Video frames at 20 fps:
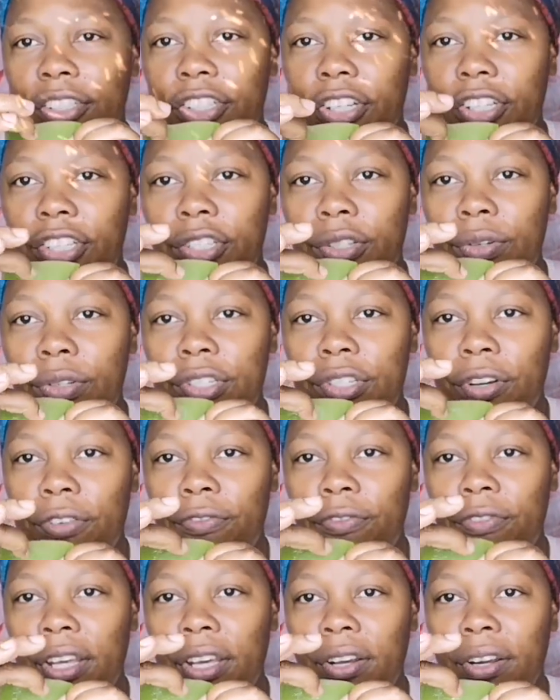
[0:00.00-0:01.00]
just use
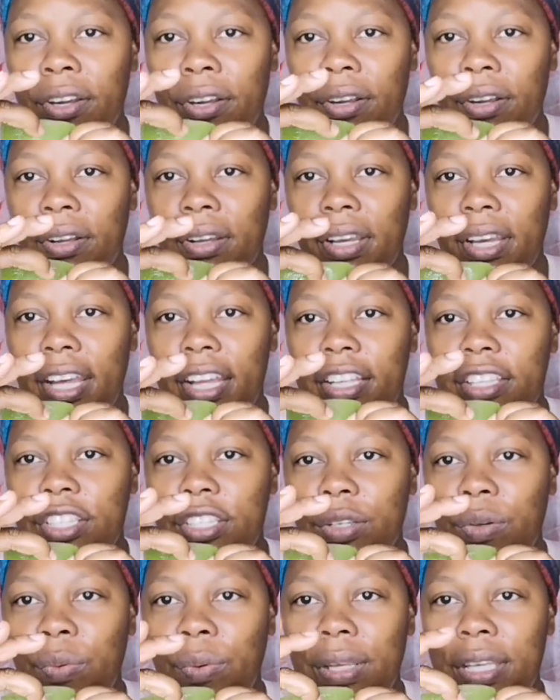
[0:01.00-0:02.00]
your finger
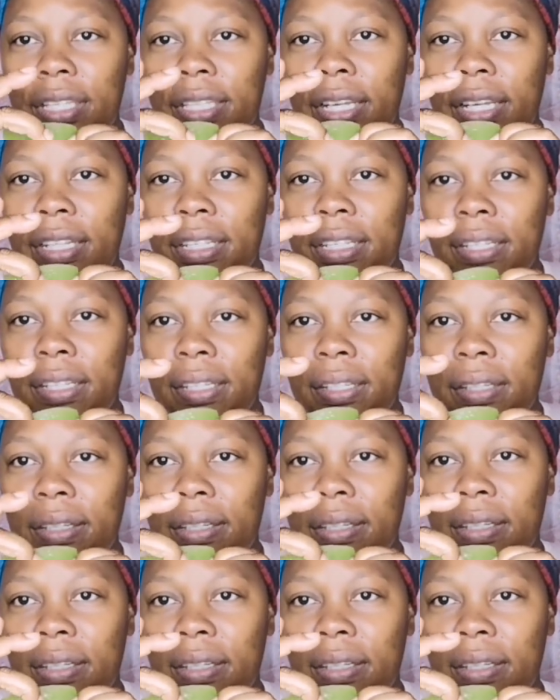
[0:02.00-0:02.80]
and squeeze it,